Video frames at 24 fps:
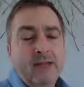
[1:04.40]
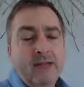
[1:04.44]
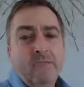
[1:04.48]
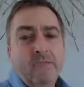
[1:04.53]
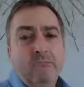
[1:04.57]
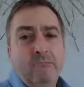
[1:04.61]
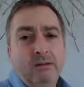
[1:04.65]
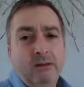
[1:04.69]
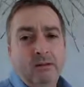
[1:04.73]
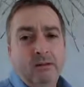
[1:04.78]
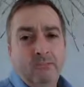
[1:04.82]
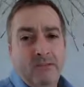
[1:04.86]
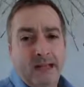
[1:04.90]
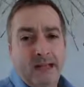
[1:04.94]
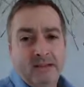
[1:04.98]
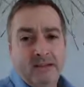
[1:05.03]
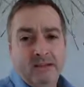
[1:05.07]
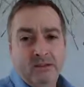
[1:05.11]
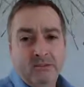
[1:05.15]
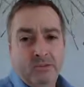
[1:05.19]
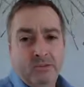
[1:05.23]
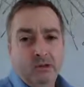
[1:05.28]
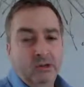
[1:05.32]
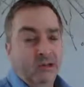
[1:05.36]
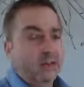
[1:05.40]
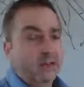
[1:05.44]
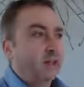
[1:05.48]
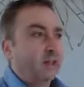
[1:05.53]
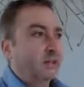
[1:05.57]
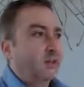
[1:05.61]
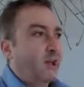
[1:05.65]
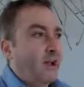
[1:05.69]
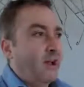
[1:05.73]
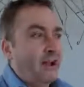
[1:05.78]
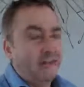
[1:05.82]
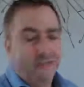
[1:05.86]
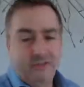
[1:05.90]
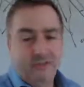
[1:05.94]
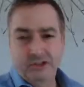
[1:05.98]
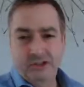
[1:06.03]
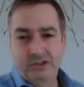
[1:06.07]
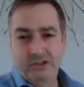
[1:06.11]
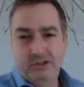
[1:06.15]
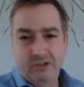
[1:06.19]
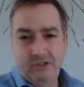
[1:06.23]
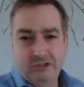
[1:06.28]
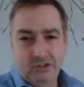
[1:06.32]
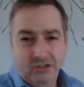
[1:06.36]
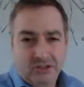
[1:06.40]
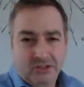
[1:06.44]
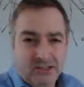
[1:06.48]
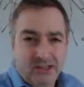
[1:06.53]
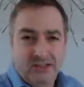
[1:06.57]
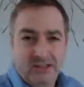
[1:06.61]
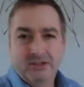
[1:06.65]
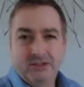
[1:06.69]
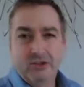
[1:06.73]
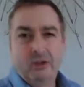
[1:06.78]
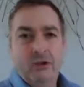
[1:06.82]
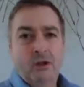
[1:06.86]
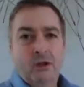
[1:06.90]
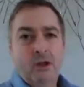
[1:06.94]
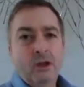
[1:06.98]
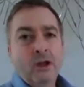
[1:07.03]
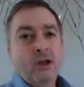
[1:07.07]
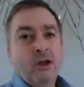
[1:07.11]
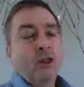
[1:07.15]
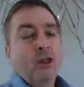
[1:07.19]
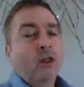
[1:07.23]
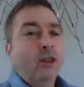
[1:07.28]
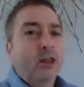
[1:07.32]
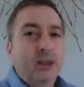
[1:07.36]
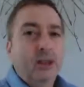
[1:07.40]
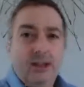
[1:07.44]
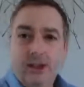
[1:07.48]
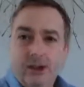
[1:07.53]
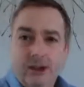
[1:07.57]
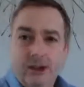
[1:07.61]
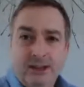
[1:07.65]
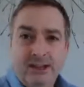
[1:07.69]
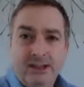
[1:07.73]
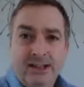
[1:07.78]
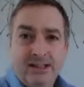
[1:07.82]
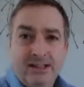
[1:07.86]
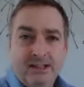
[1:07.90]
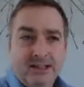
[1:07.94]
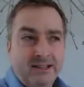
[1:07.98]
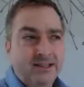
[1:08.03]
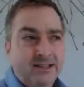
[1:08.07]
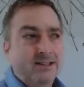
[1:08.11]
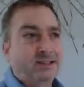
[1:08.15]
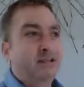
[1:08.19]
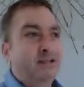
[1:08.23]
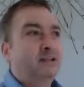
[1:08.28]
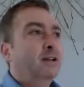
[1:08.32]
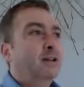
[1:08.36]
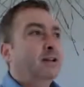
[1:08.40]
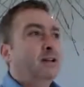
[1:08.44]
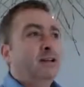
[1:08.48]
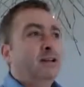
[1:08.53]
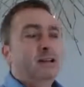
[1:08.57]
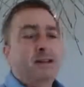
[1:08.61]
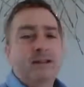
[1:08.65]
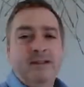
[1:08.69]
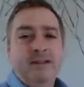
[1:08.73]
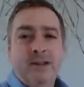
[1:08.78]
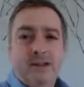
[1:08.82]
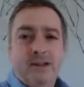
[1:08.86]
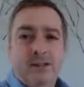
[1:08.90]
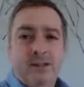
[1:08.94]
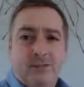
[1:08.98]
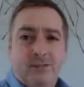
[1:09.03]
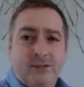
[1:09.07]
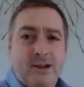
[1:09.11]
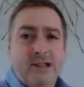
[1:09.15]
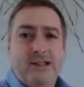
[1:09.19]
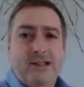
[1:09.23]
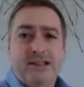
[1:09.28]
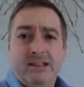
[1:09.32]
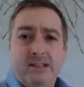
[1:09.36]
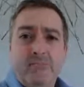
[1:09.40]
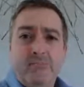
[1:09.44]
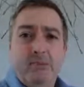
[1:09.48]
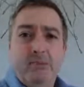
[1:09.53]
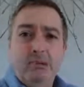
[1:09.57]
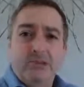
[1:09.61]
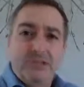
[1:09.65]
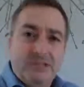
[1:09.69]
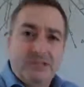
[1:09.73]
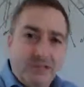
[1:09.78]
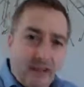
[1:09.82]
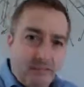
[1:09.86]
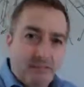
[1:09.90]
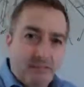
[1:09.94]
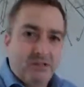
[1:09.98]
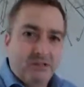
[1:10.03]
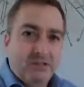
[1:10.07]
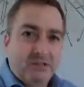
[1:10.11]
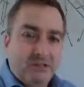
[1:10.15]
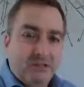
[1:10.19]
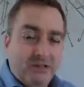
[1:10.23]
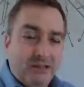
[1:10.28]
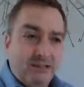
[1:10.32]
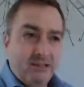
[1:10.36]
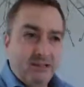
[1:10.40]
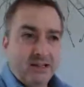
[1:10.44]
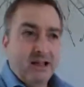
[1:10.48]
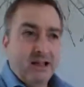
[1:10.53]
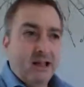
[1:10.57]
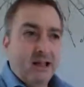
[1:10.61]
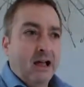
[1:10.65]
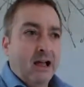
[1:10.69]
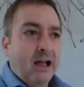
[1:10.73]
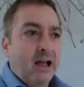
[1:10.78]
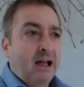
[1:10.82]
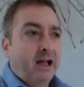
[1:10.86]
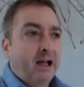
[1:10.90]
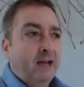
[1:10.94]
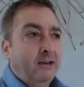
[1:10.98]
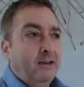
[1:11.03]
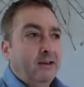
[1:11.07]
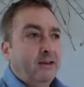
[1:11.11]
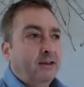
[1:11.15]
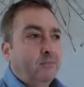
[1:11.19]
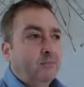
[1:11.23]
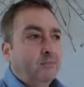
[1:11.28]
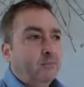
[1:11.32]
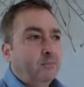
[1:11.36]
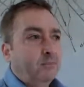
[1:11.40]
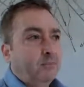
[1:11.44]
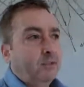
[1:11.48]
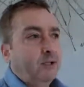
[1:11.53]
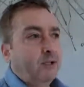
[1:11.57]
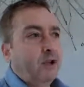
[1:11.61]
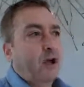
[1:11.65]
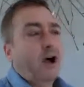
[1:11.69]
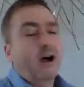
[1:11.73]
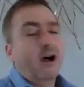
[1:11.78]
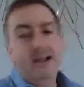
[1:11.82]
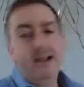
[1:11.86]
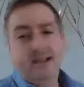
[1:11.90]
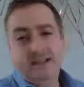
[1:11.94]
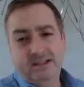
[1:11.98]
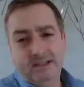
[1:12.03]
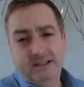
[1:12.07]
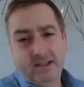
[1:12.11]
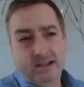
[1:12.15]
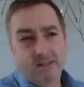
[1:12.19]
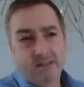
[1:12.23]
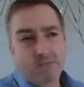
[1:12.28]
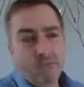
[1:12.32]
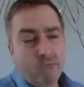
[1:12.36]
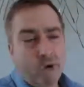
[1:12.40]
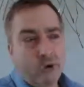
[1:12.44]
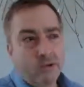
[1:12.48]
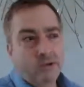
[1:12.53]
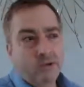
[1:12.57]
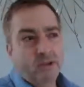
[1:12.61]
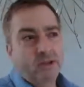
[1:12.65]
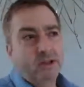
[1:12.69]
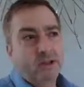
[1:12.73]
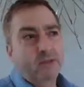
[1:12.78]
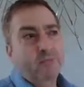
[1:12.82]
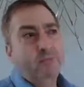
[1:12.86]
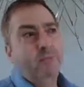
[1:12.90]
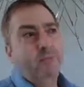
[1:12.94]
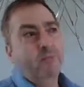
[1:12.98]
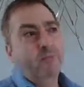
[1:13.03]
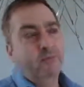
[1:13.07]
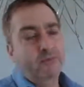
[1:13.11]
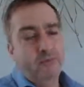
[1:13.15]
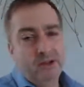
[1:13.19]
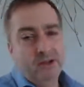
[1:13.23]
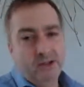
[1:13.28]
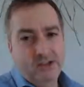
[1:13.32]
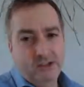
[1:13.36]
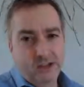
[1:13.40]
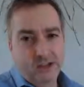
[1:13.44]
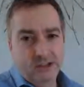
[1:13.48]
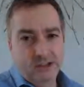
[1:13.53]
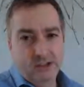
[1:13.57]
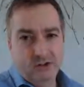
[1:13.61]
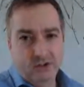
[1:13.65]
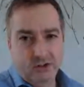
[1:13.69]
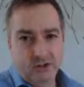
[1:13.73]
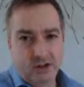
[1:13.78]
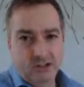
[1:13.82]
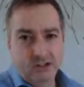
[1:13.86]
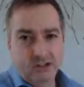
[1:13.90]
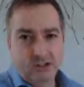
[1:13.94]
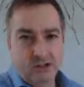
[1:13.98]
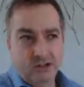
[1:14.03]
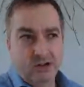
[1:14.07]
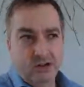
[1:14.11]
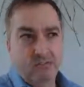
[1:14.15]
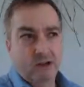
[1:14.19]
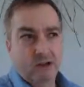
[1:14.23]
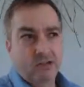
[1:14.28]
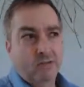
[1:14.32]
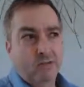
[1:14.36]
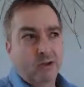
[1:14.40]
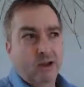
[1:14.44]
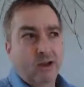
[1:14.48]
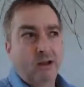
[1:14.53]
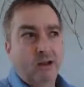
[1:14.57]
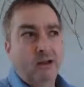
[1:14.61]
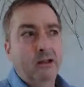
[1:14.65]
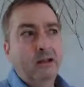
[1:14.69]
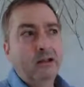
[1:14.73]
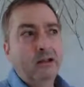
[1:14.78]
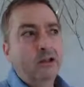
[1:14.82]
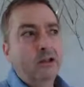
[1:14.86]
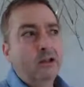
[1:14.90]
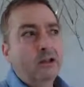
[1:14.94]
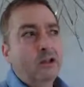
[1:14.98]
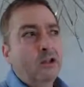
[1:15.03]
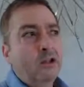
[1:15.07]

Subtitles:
implementable and you don't have to study it or learn it. There's 3 simple steps to it. And I see it more as a bridging strategy between